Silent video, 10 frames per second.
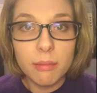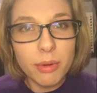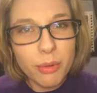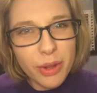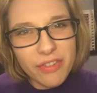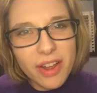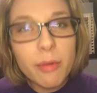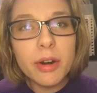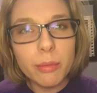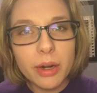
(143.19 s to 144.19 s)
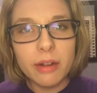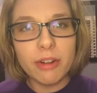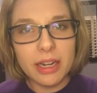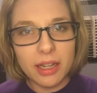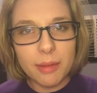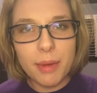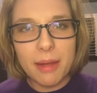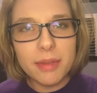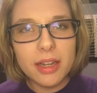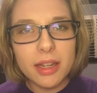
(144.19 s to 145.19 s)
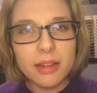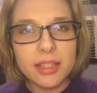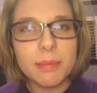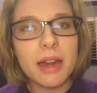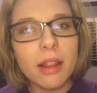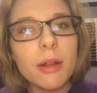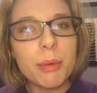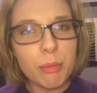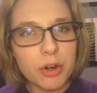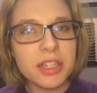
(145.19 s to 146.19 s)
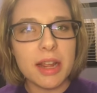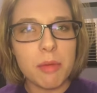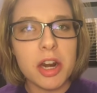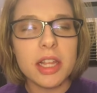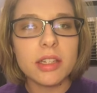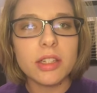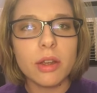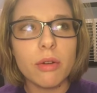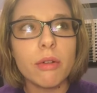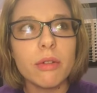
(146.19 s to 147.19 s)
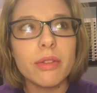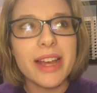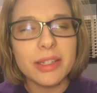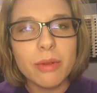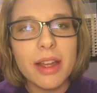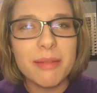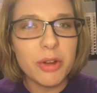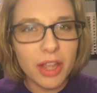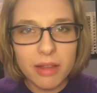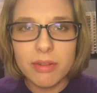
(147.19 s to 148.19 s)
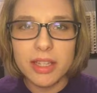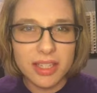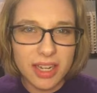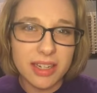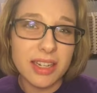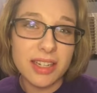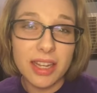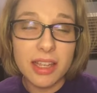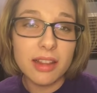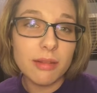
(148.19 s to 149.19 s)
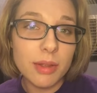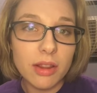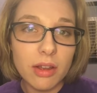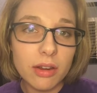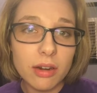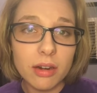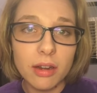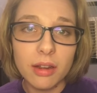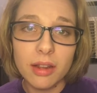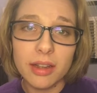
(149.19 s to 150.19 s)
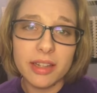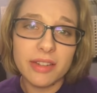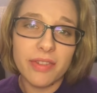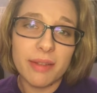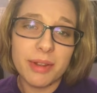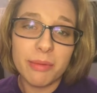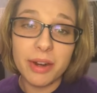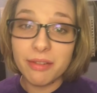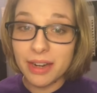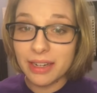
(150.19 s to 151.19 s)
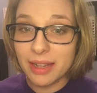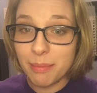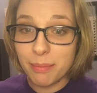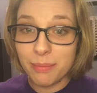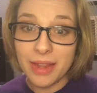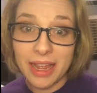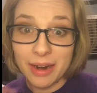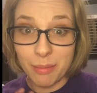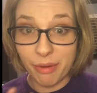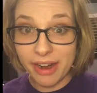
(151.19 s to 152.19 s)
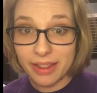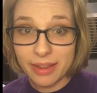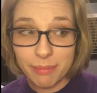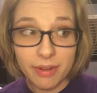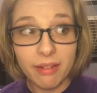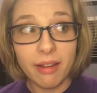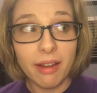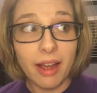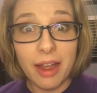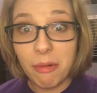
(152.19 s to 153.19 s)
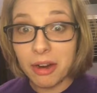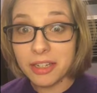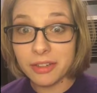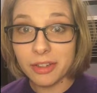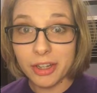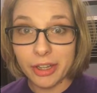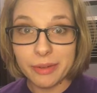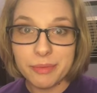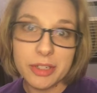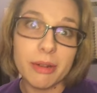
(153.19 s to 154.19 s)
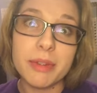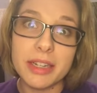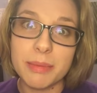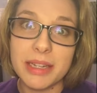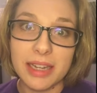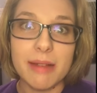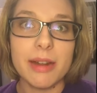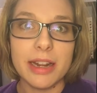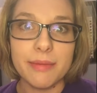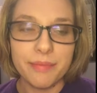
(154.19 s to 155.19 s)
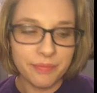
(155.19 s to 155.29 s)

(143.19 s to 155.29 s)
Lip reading: But if I want to wear a red lip, I'm going to spend a little bit more time on it. So that's why I'm okay with this technique taking a little bit longer. Because if I'm going to wear a red lip and a bright lip, I want it to look good. So I'm going to spend time on it.